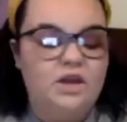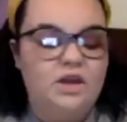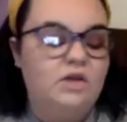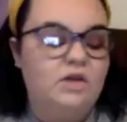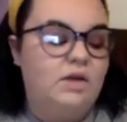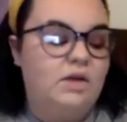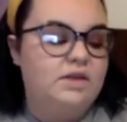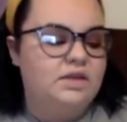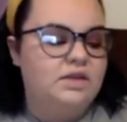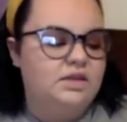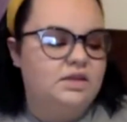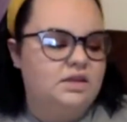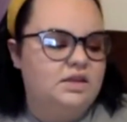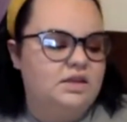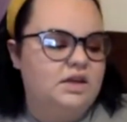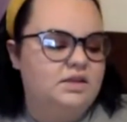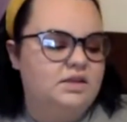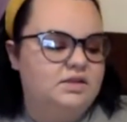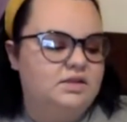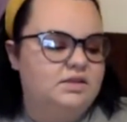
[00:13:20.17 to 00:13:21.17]
Yeah, no, I
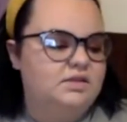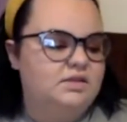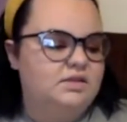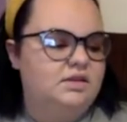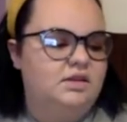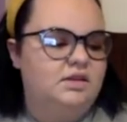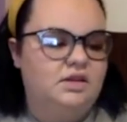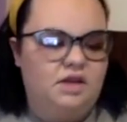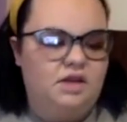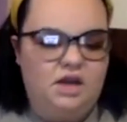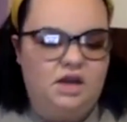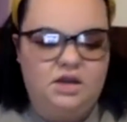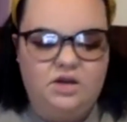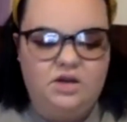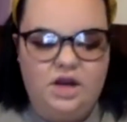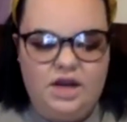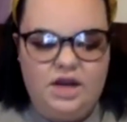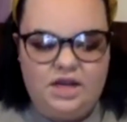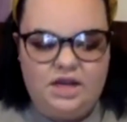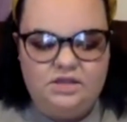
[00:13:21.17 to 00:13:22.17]
think that's
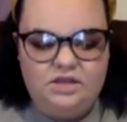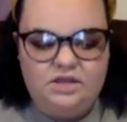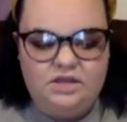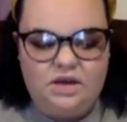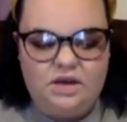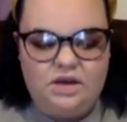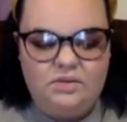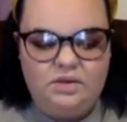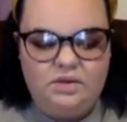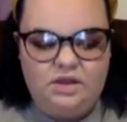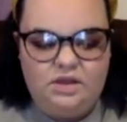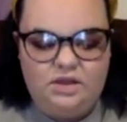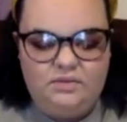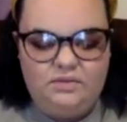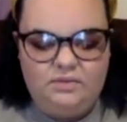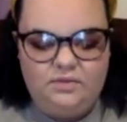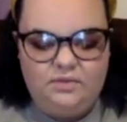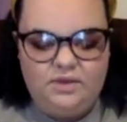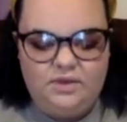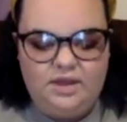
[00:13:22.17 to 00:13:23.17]
a great answer. I
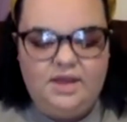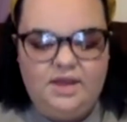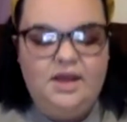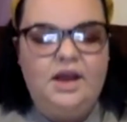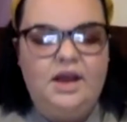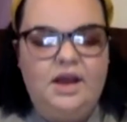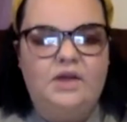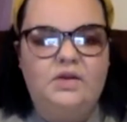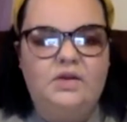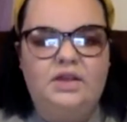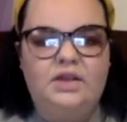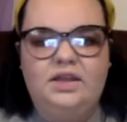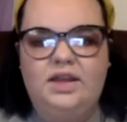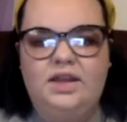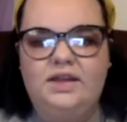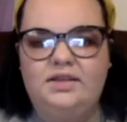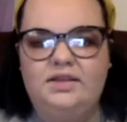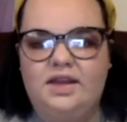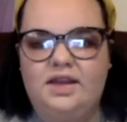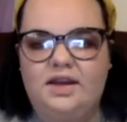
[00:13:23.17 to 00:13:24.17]
really
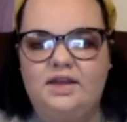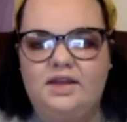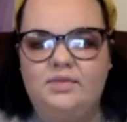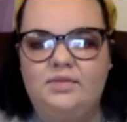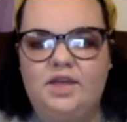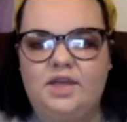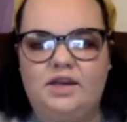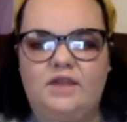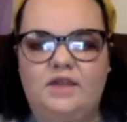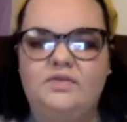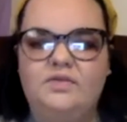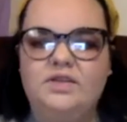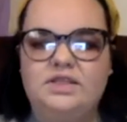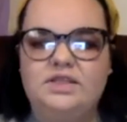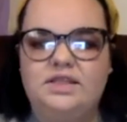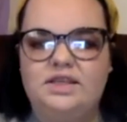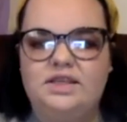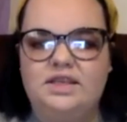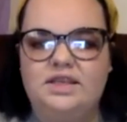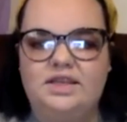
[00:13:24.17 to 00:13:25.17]
like that. I mean,
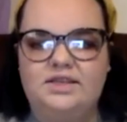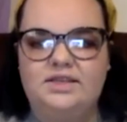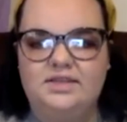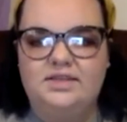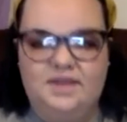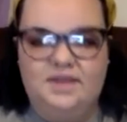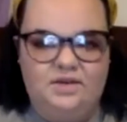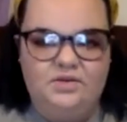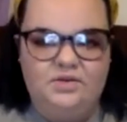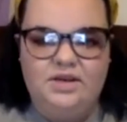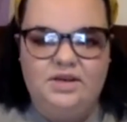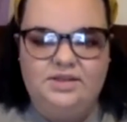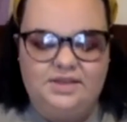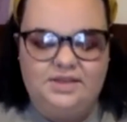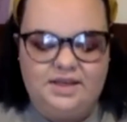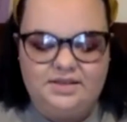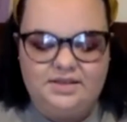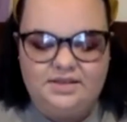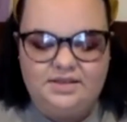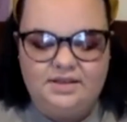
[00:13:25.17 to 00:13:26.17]
obviously kids need
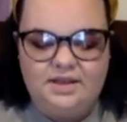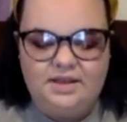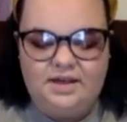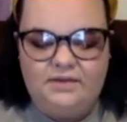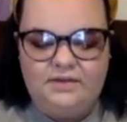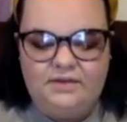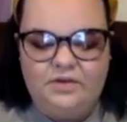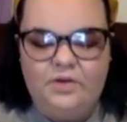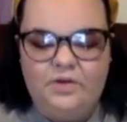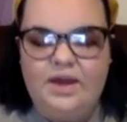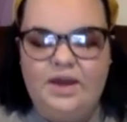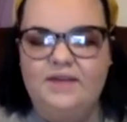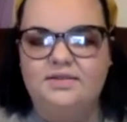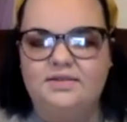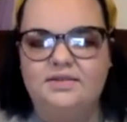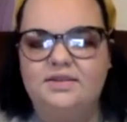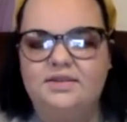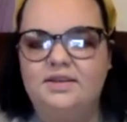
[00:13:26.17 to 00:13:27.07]
recess, and then if you